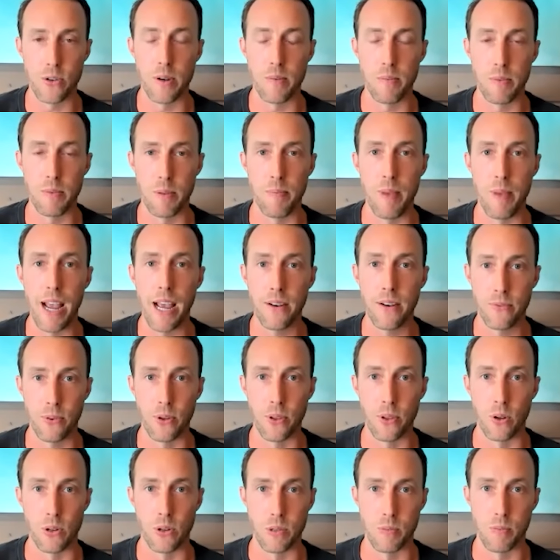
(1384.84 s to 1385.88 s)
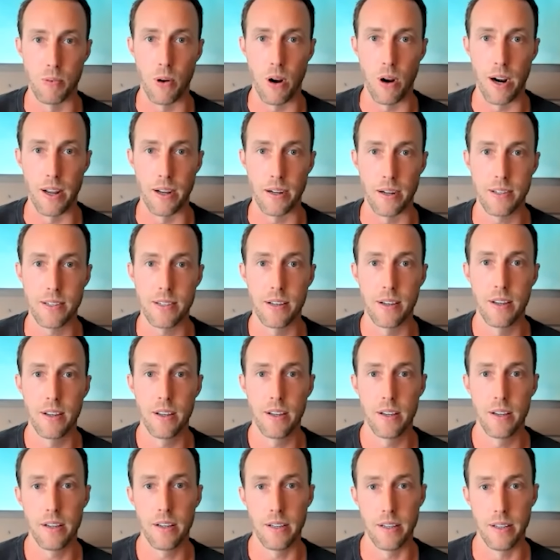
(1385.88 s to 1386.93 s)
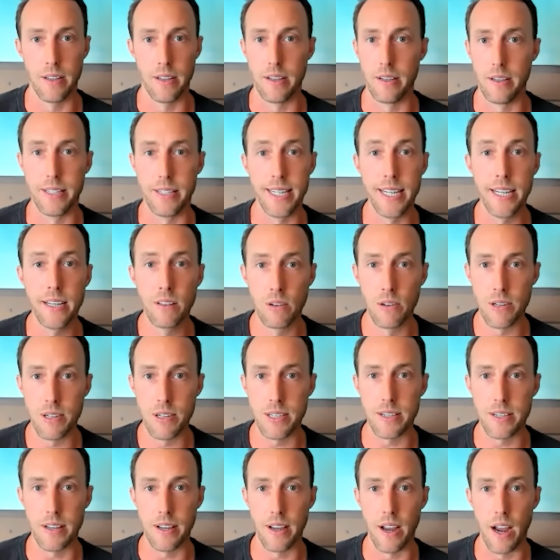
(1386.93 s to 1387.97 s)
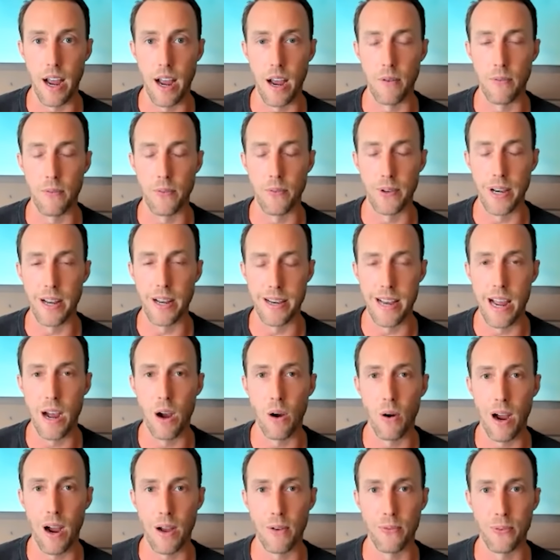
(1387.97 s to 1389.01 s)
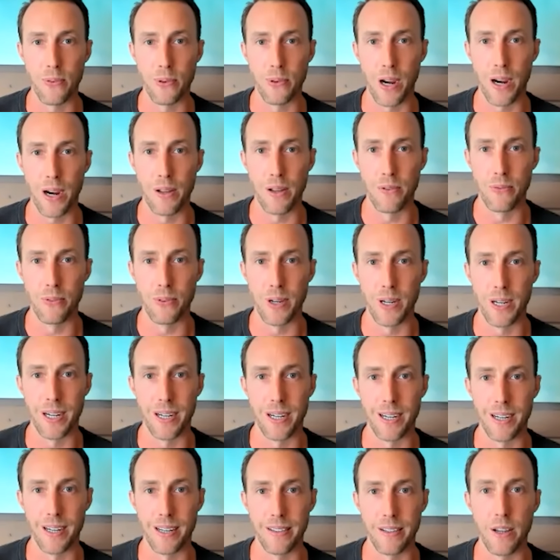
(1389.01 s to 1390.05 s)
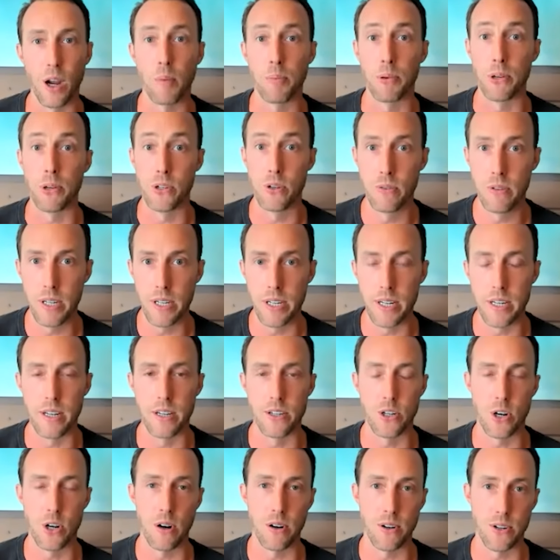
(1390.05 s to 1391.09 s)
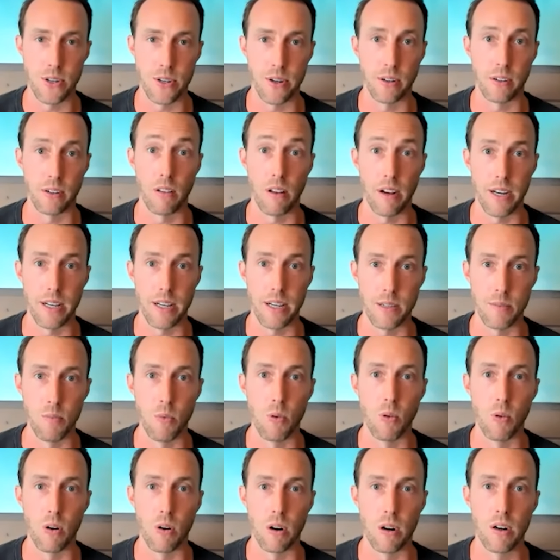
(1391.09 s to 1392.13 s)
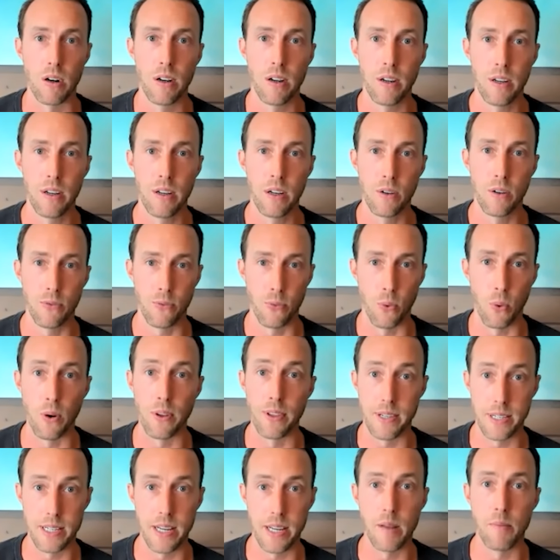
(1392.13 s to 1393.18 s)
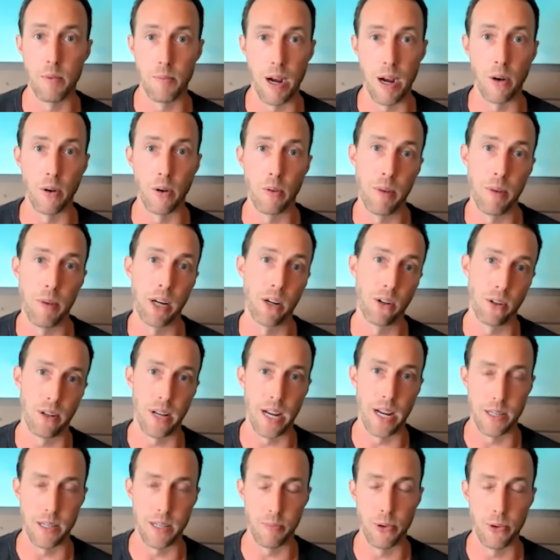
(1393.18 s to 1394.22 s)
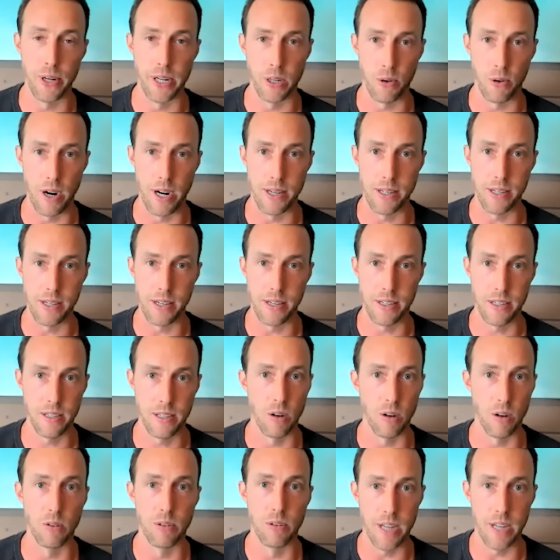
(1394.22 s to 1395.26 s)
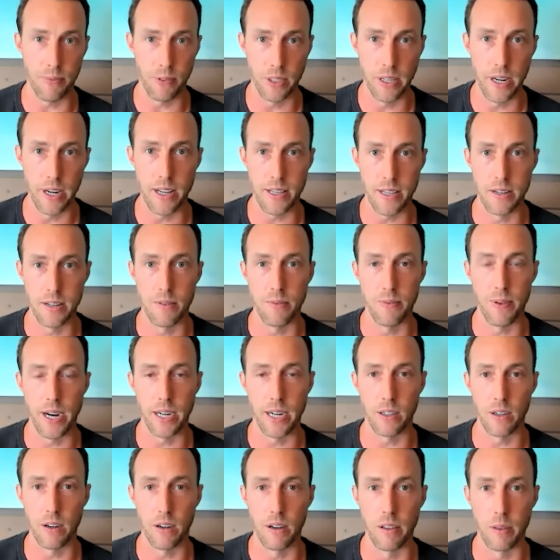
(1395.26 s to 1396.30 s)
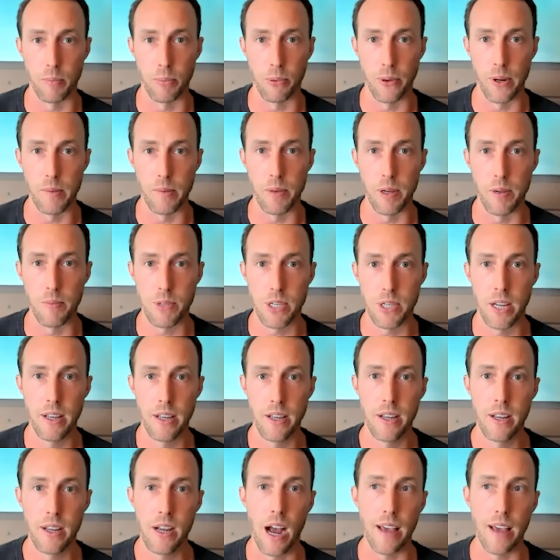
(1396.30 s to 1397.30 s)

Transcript: extreme demand for those products. Dealers have kind of the opportunity to charge their clients more for the same amount of metal as pre-crisis. So it definitely has an effect on the premiums.